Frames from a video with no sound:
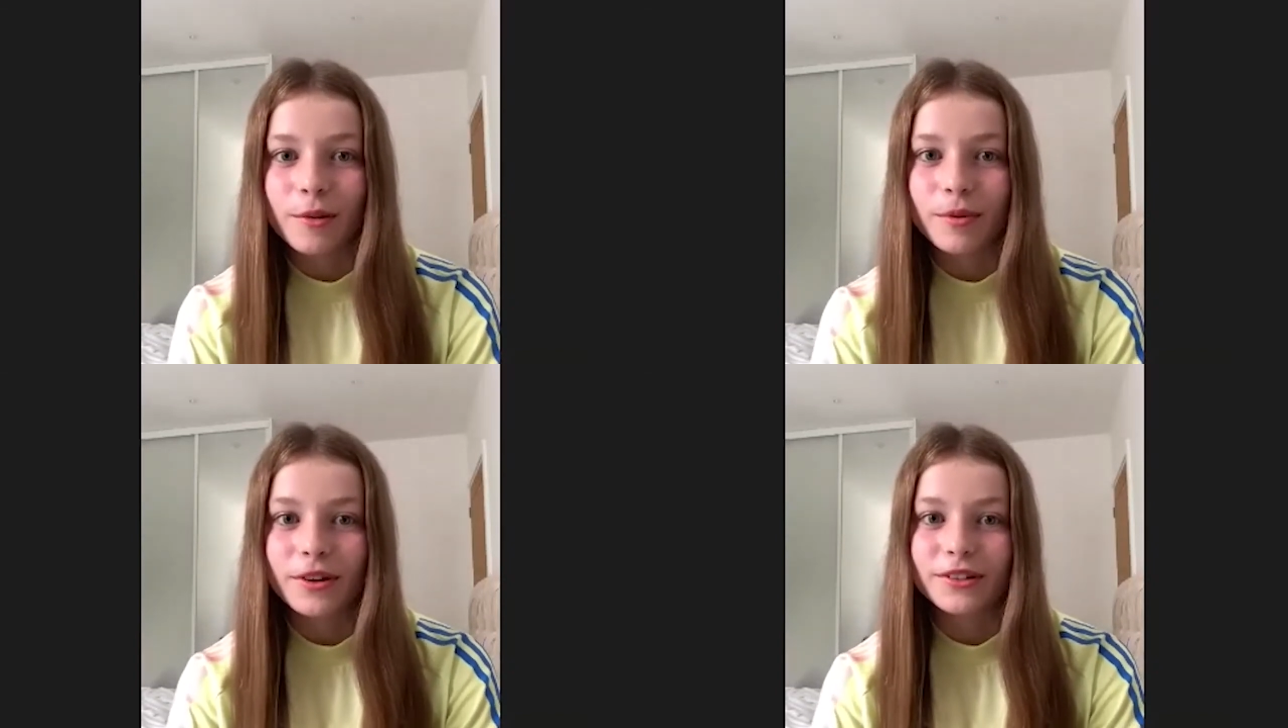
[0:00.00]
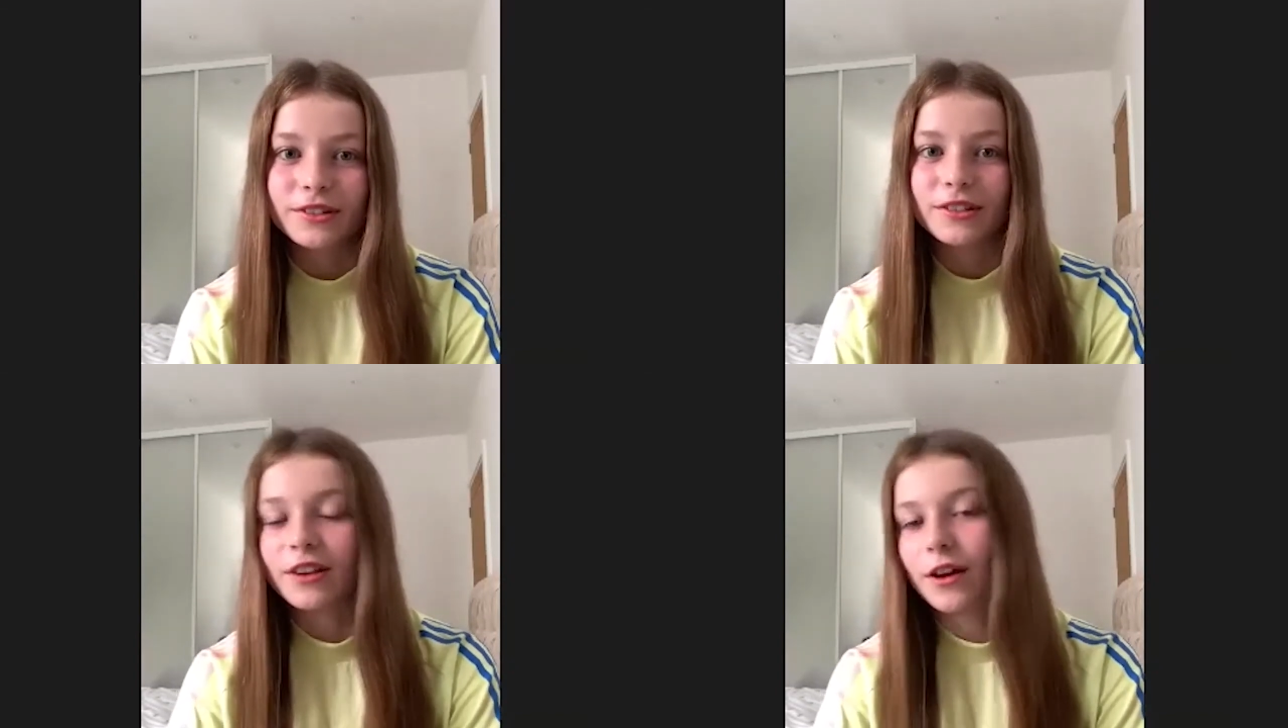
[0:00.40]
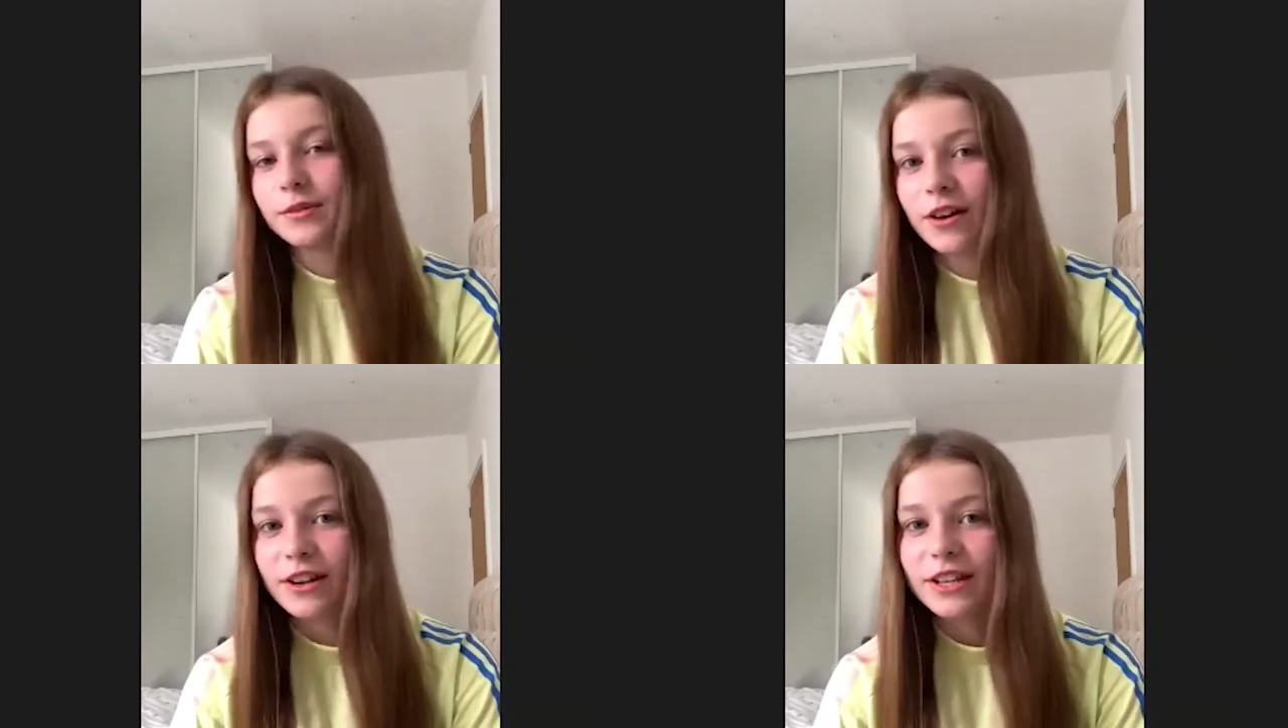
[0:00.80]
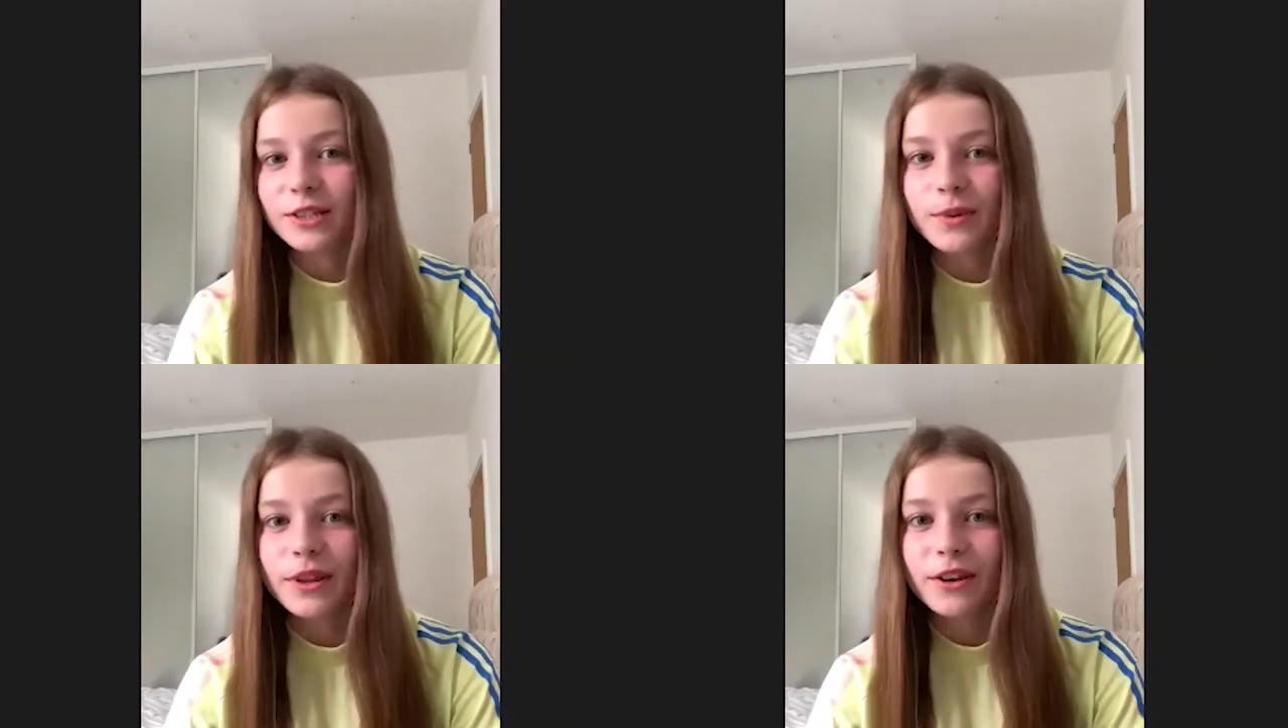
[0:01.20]
because I was going
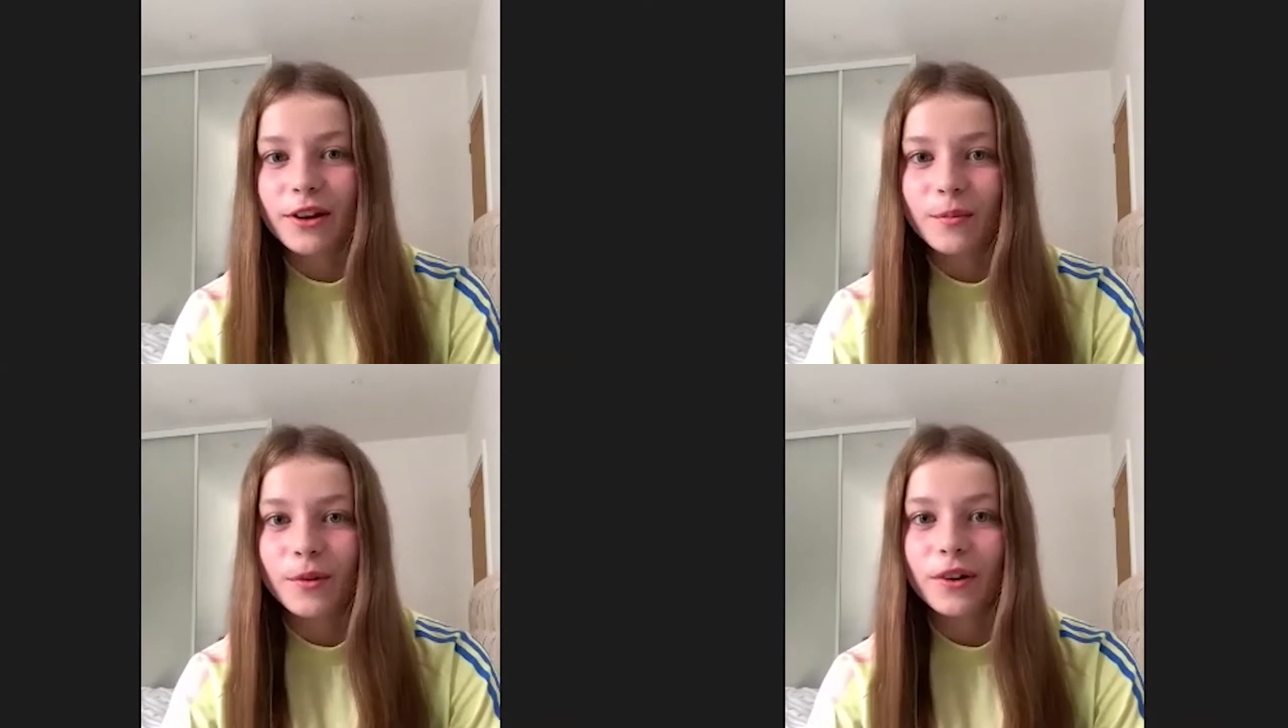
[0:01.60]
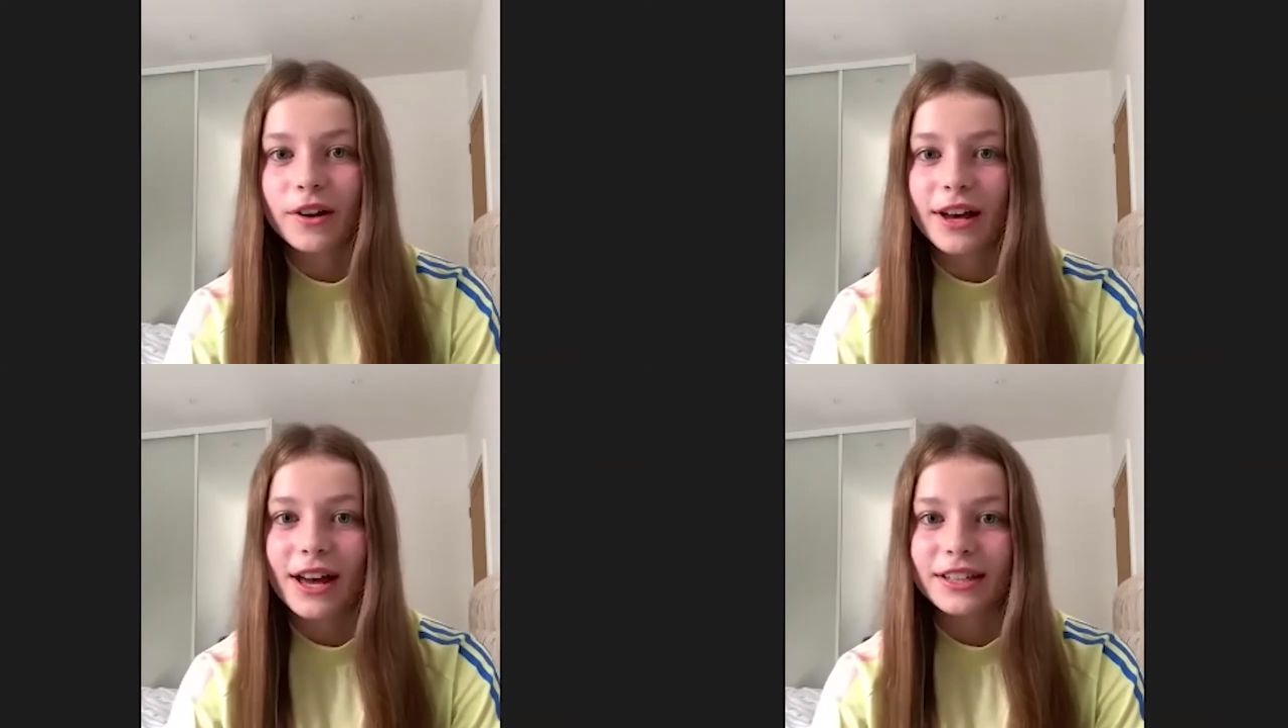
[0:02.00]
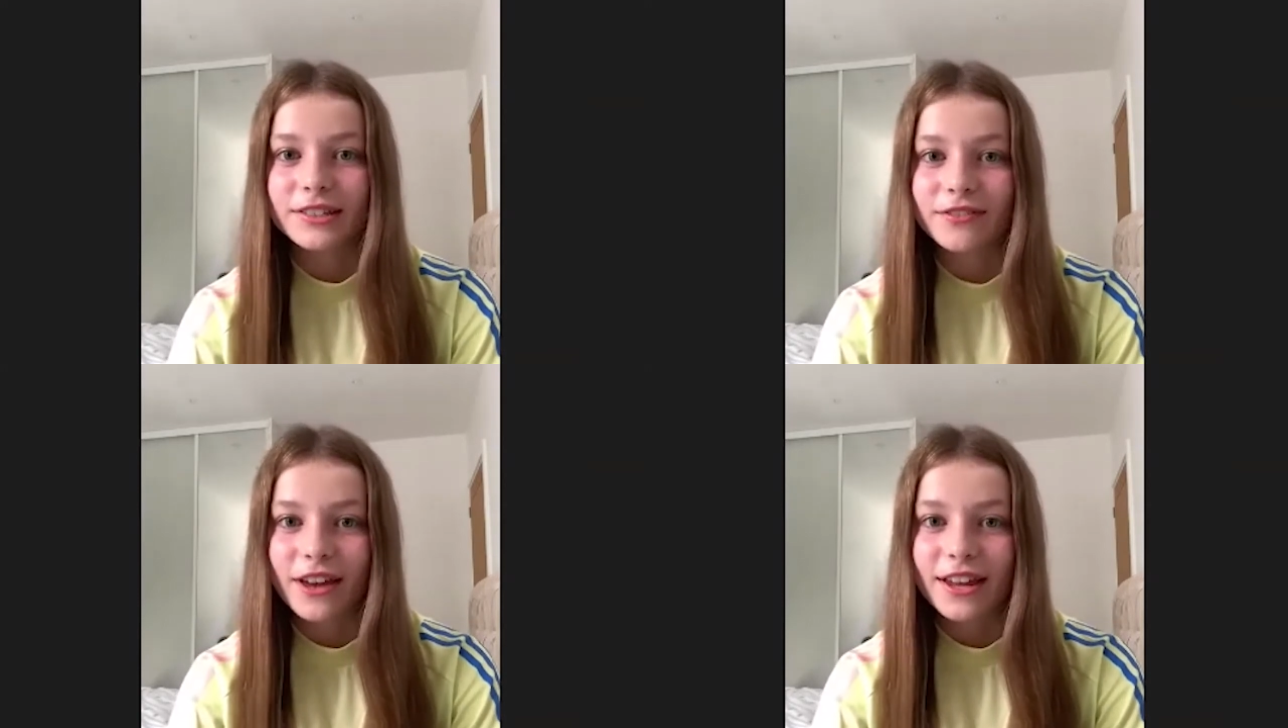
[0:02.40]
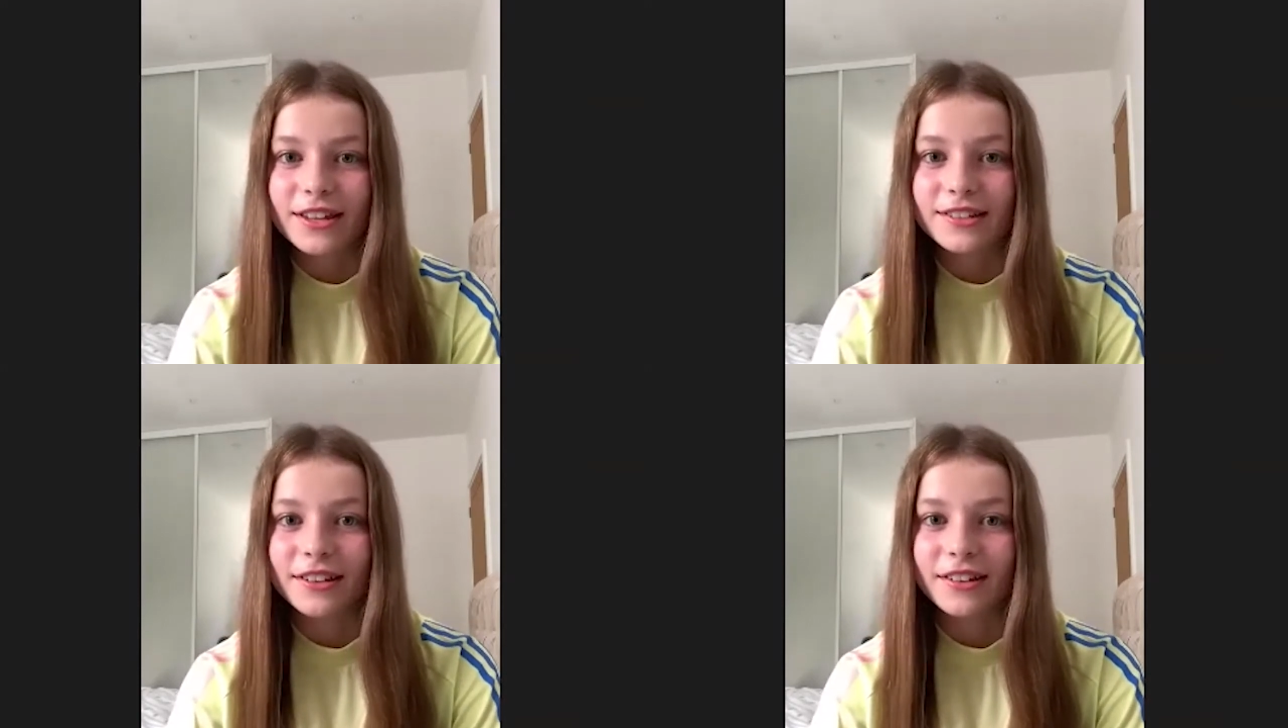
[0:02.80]
into it knowing what I had to
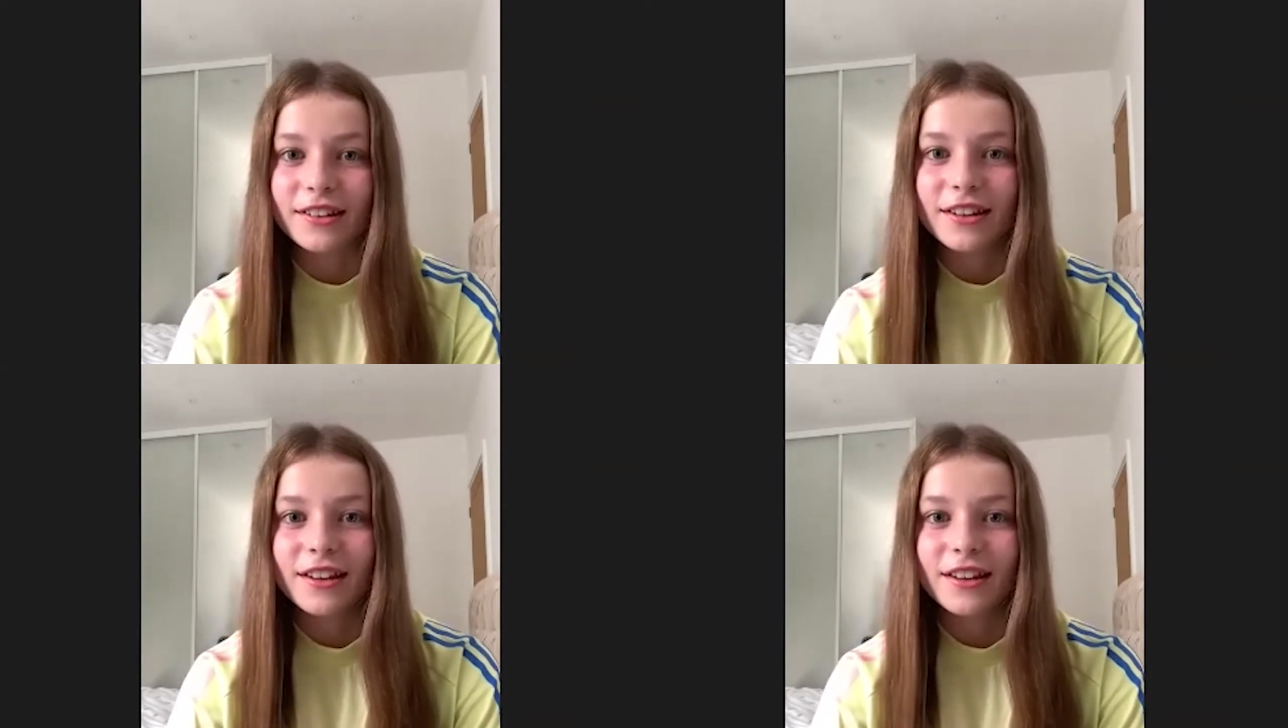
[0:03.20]
face, and